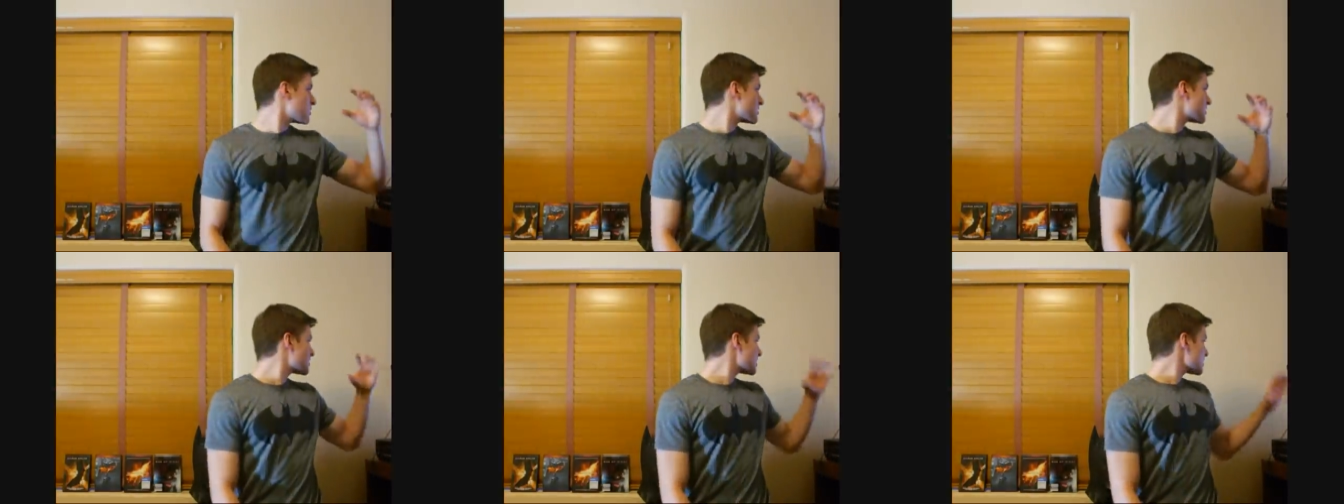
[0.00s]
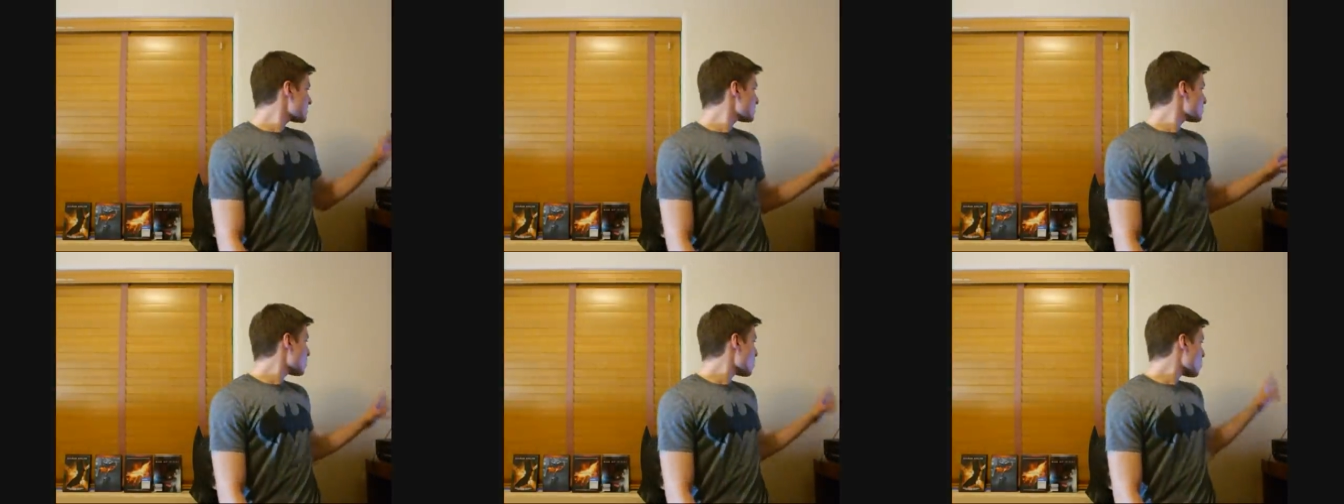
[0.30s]
we
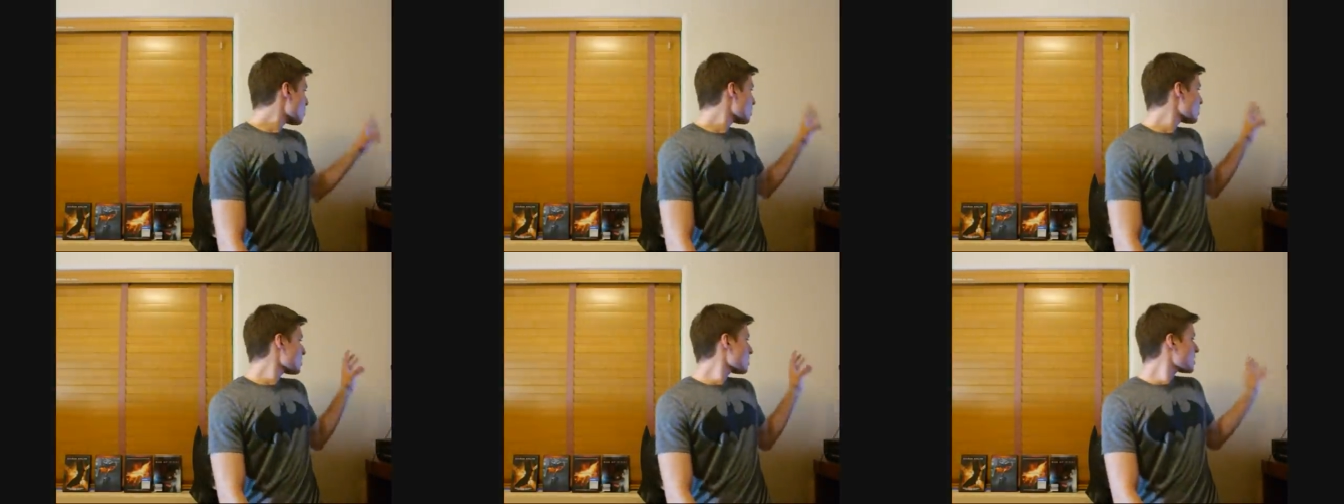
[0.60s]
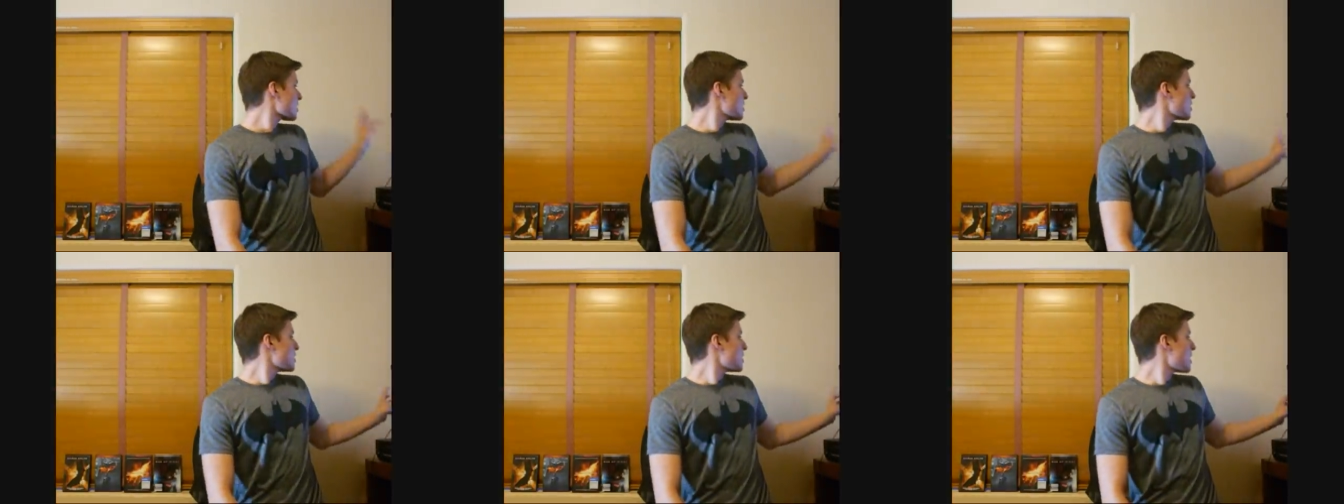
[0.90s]
see
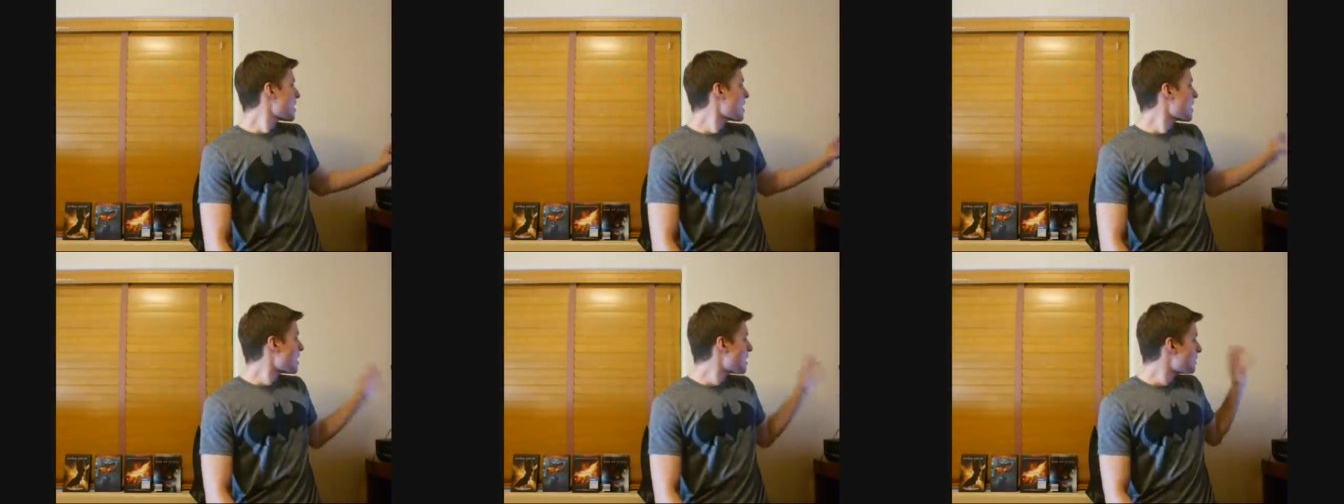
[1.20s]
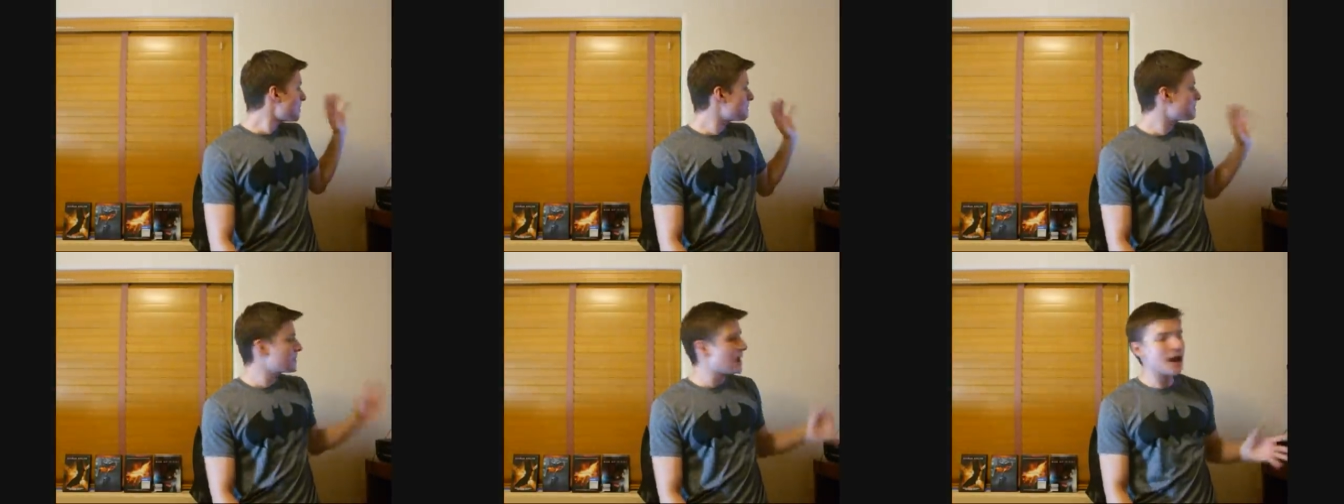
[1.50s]
more
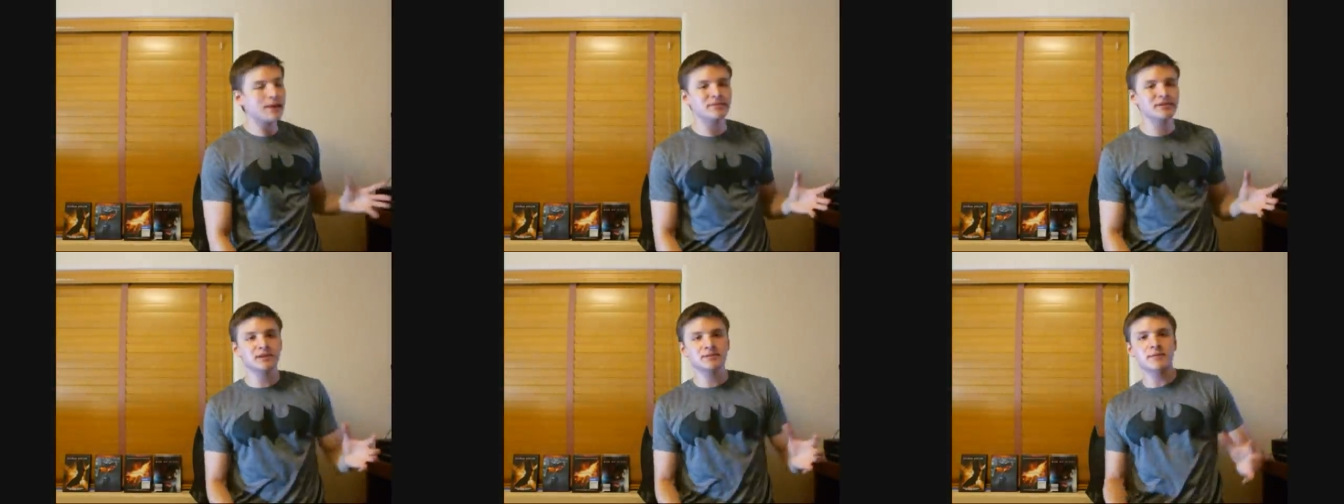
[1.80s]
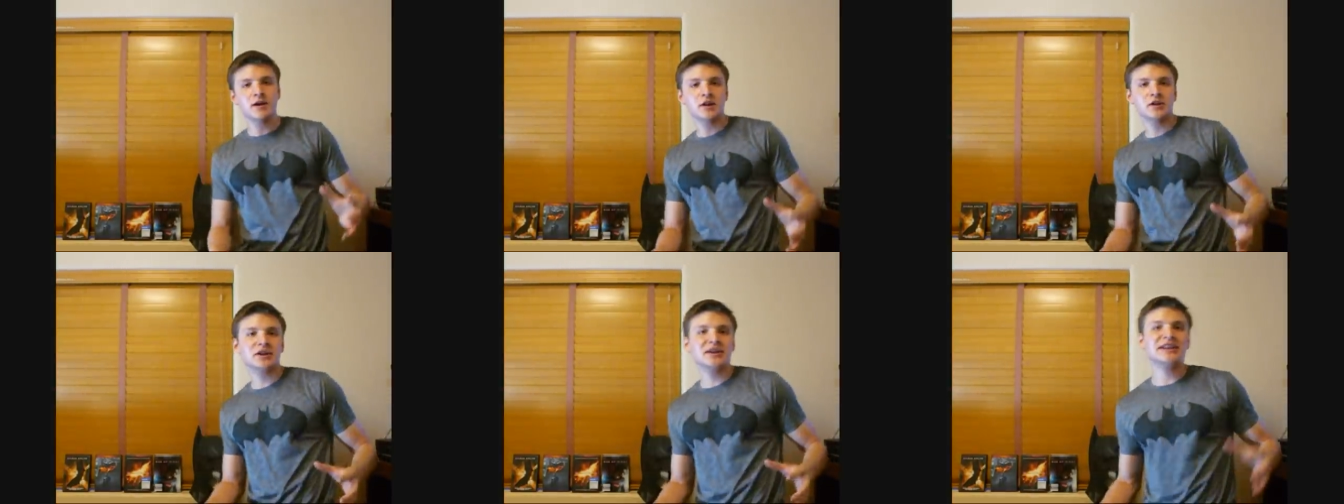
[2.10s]
Captain
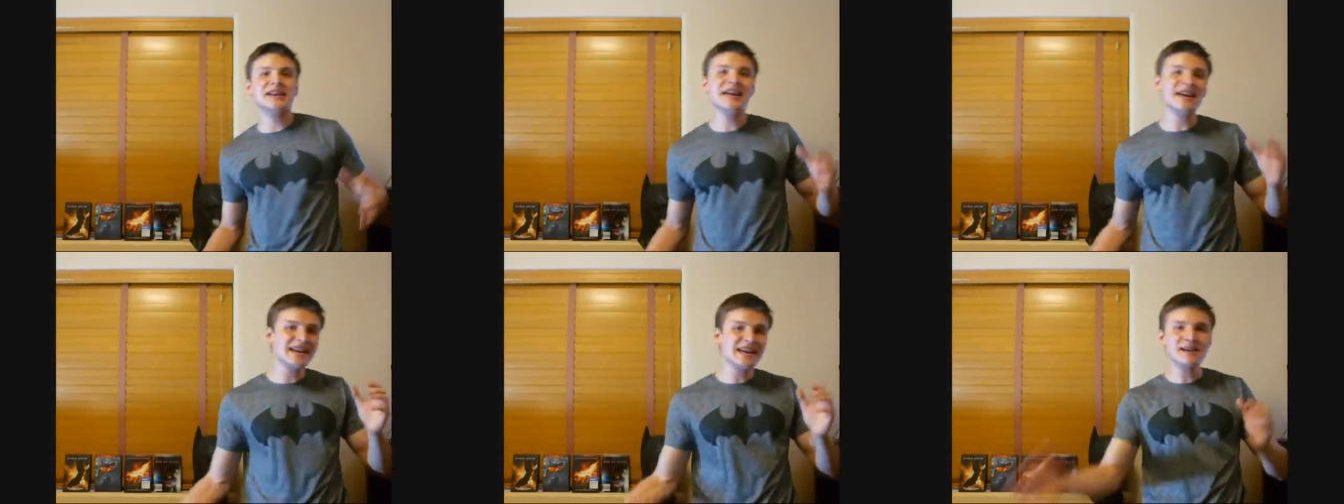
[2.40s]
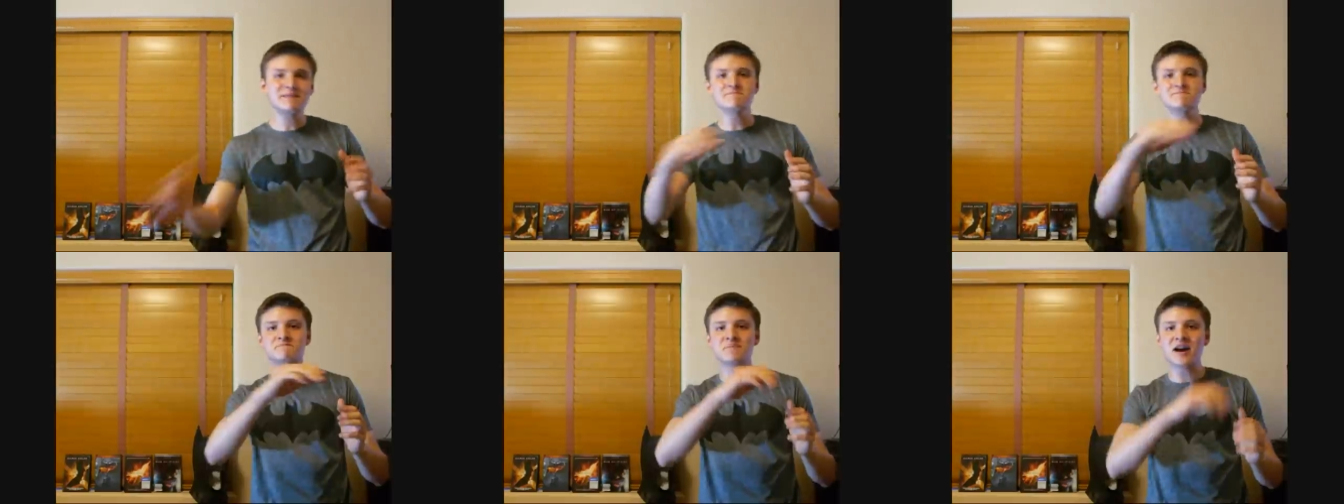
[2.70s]
America
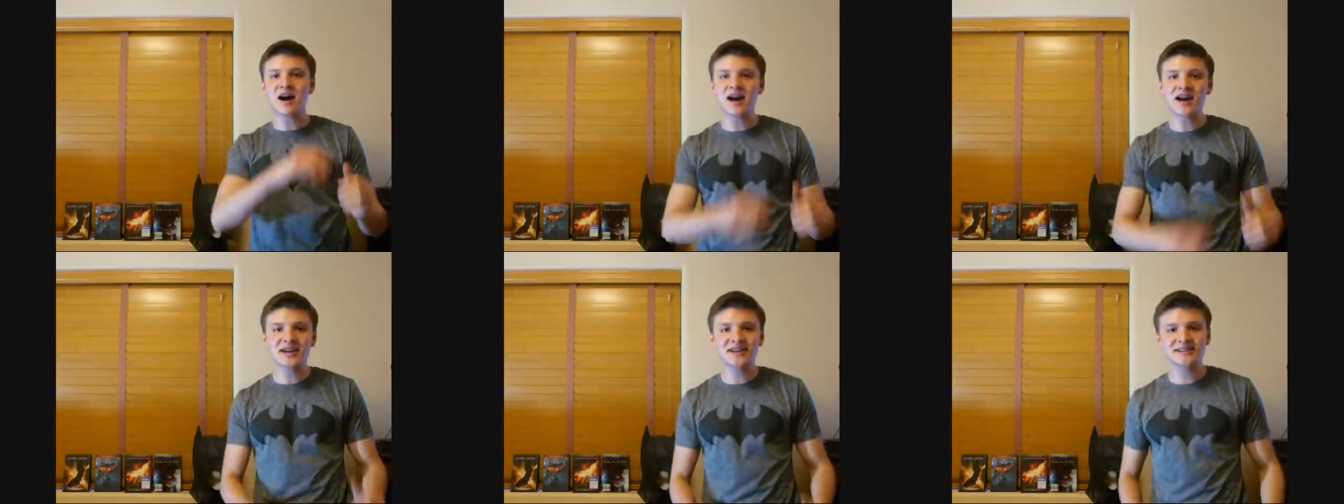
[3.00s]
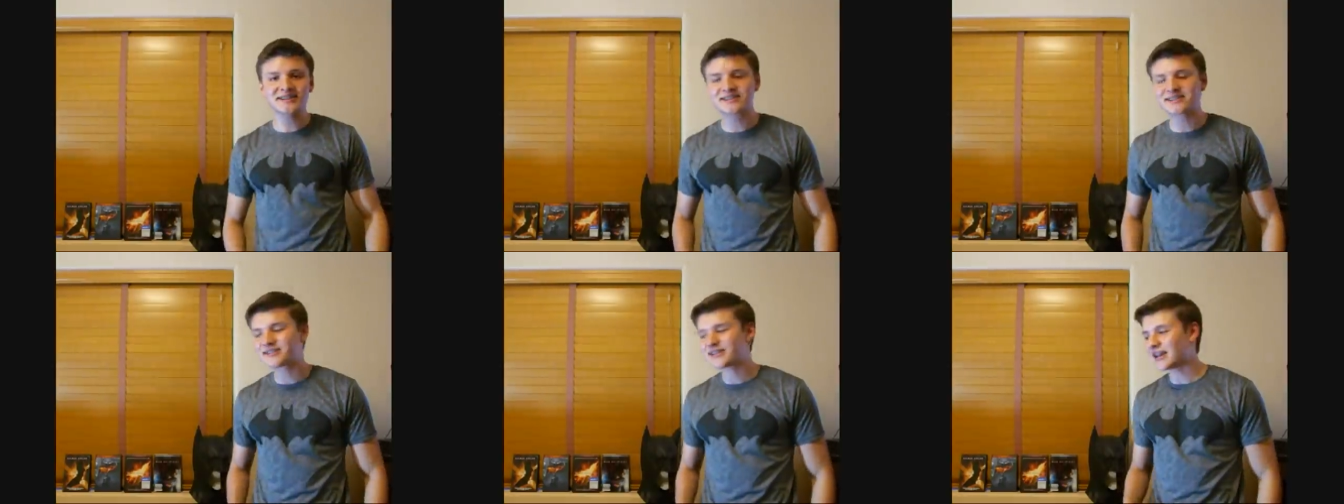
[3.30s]
kicking butt and